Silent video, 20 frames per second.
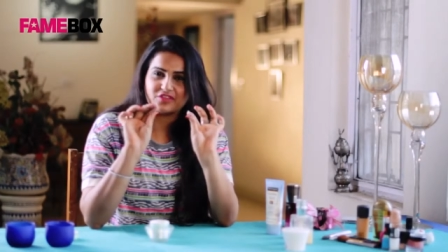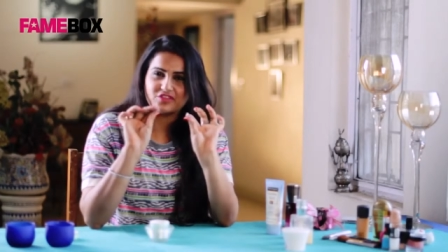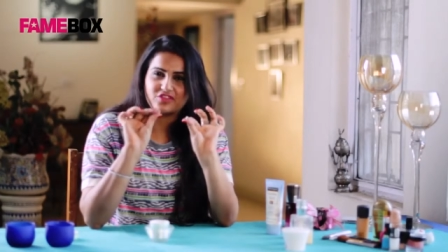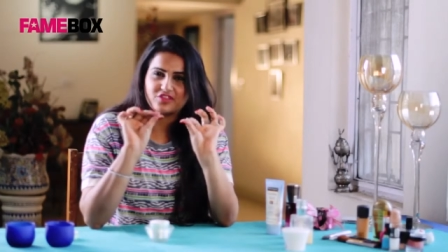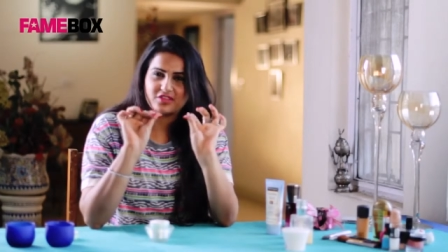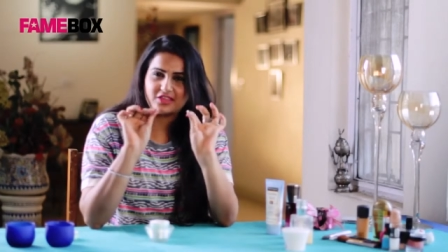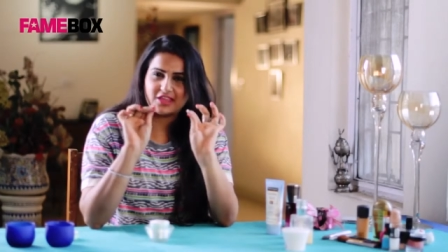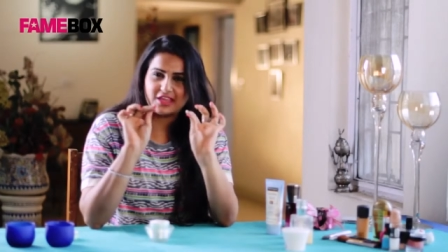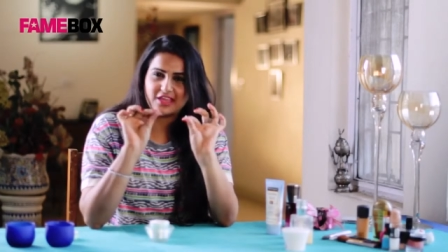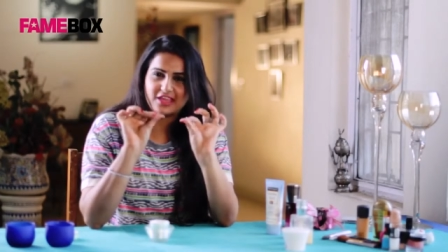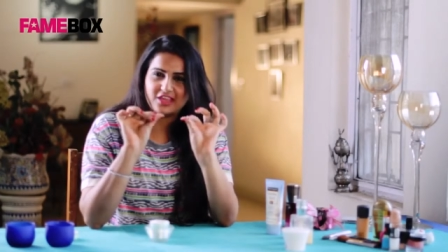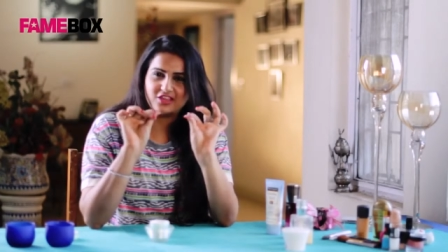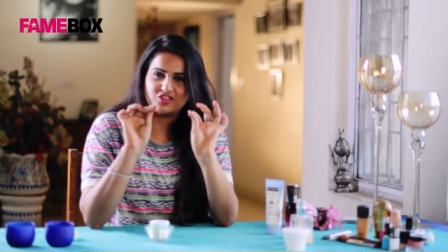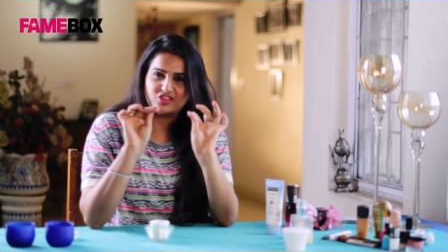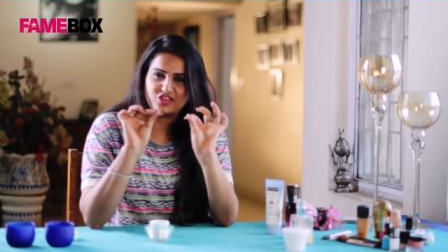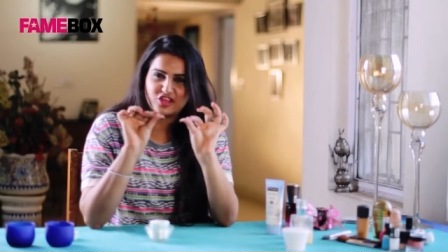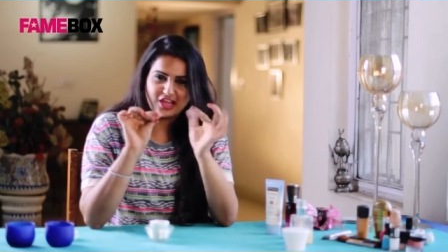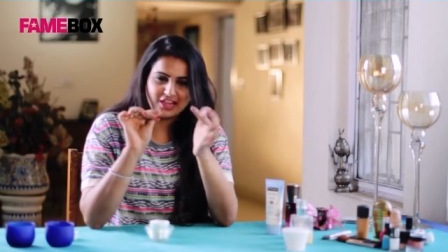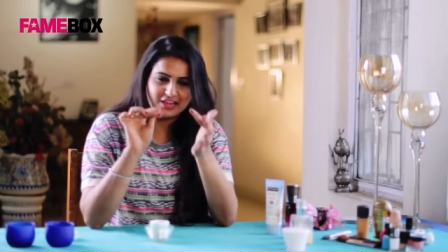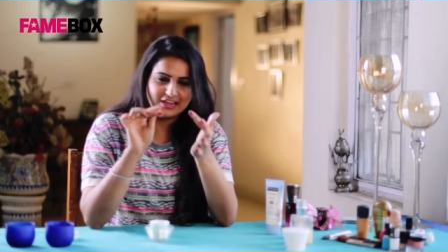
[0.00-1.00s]
sticky
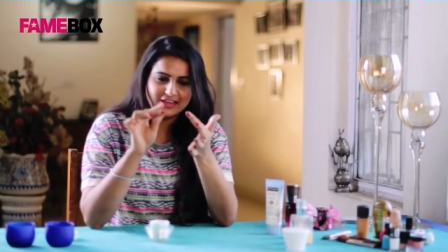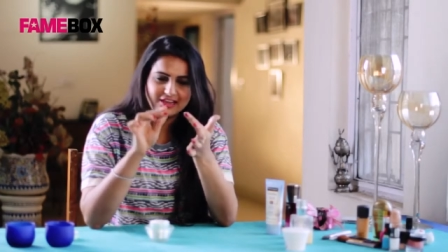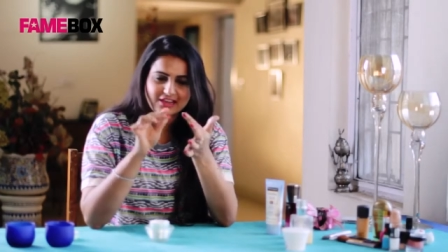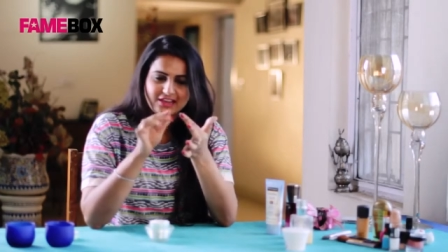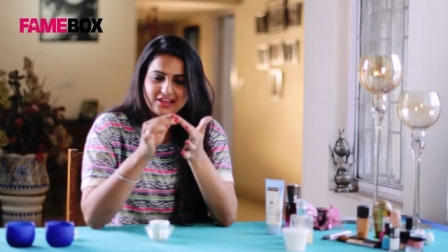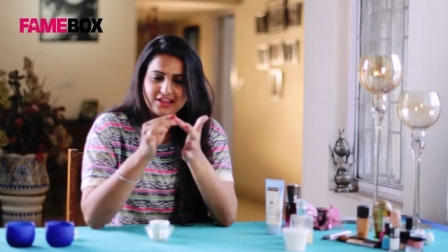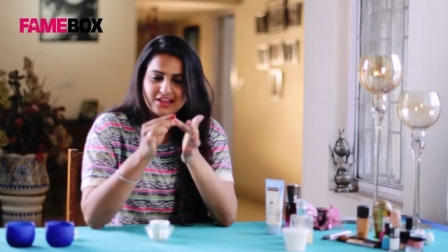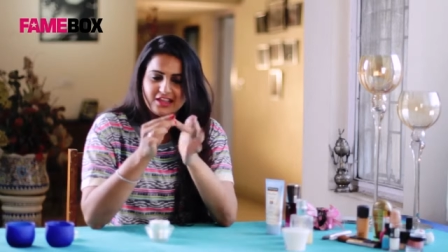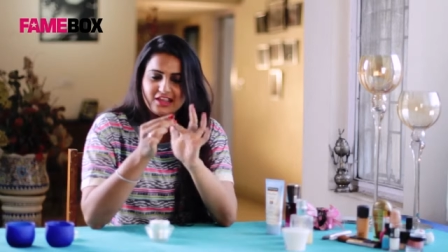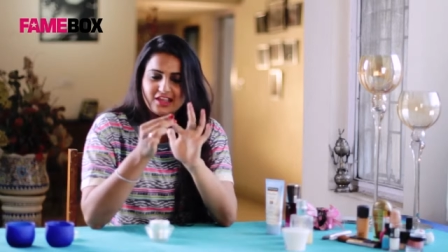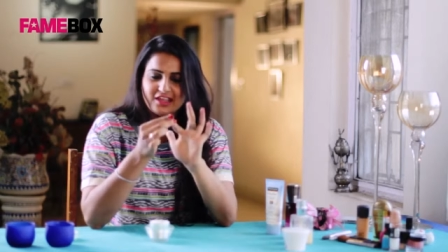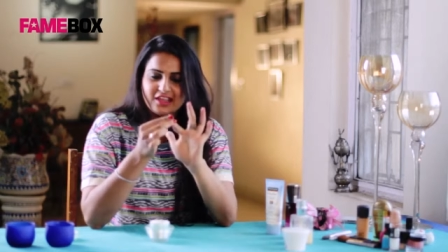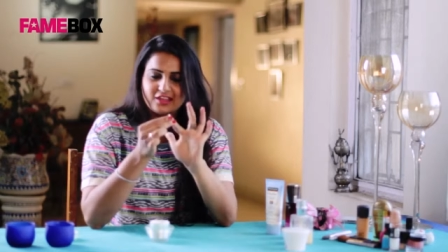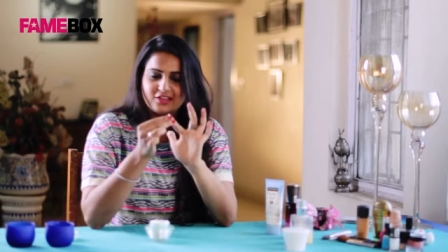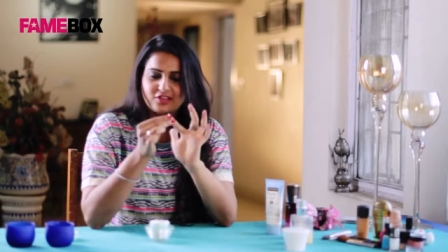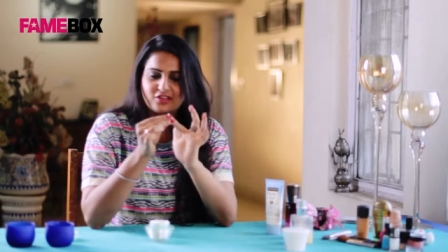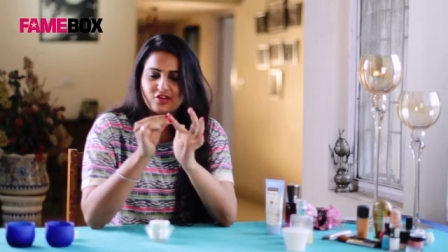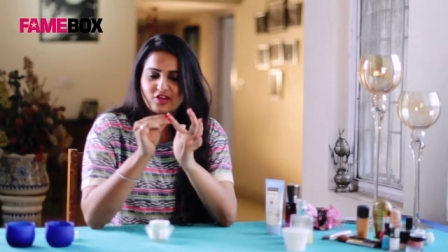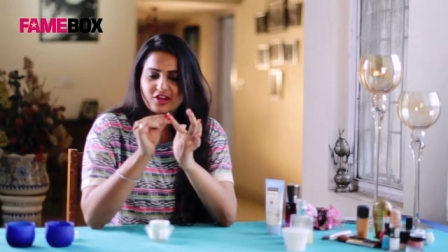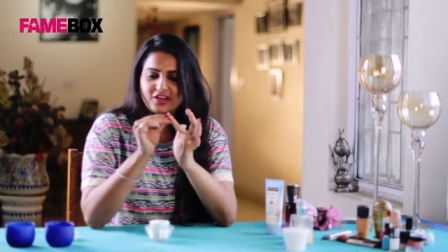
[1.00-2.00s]
gel.
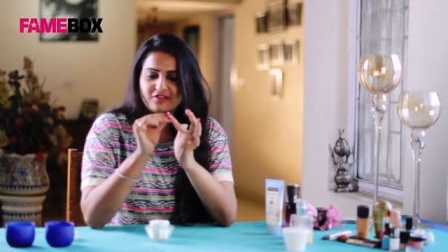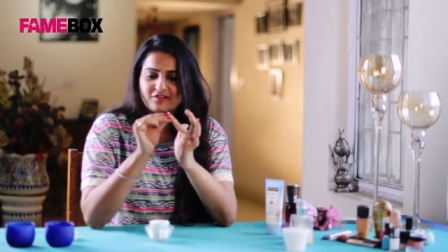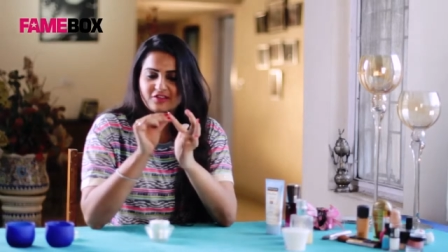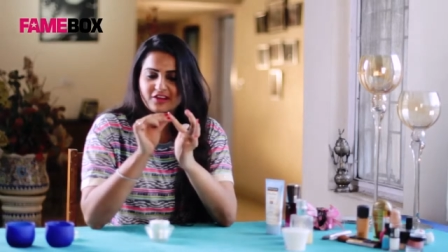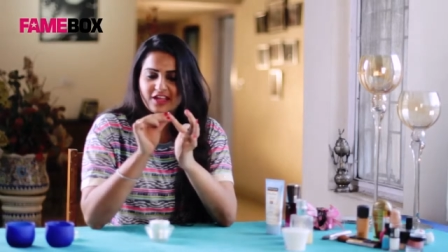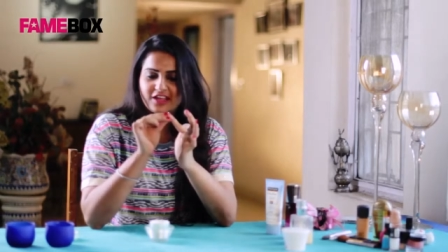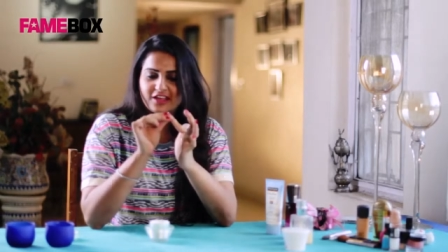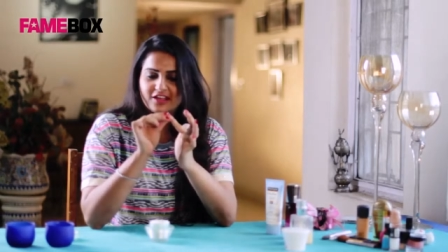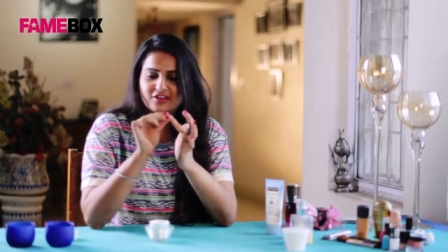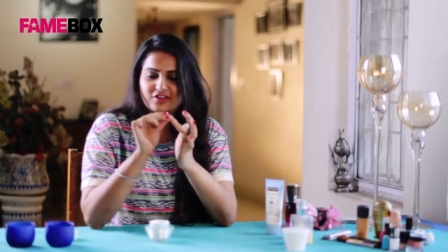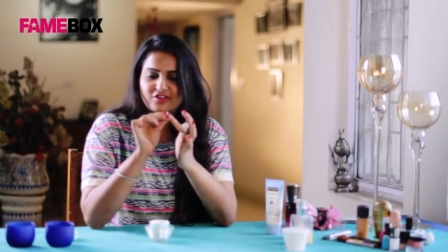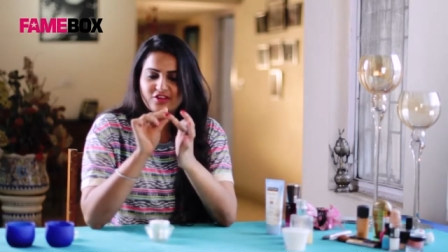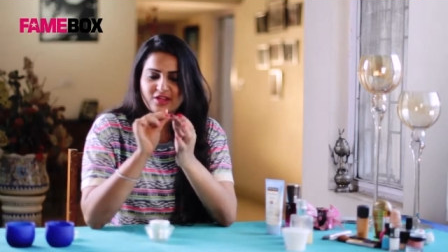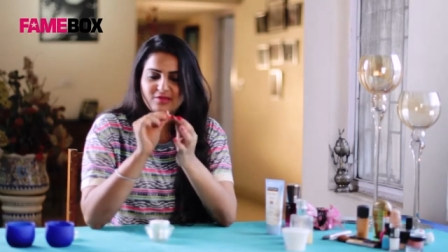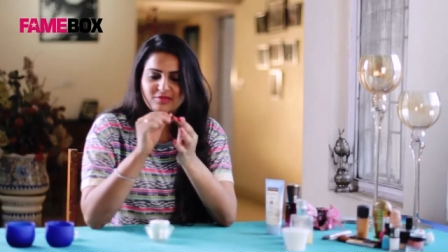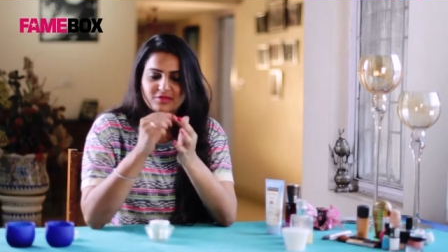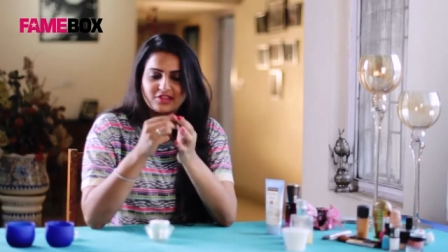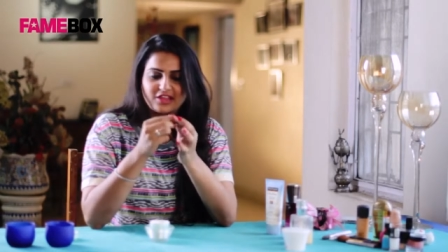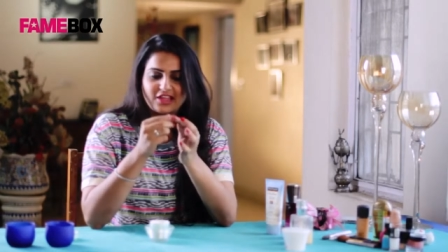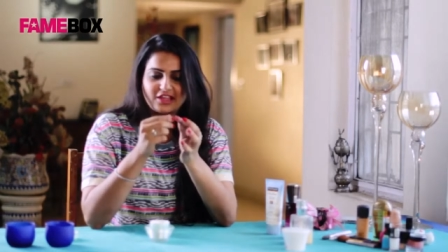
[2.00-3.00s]
It's not even like a cream, it's